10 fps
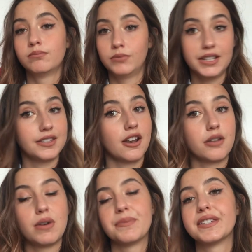listed on
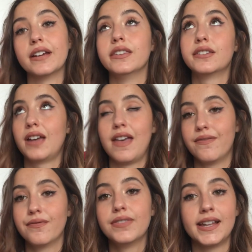the website,
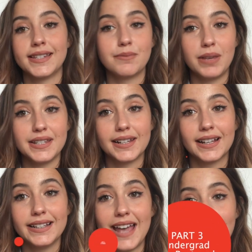and that's basically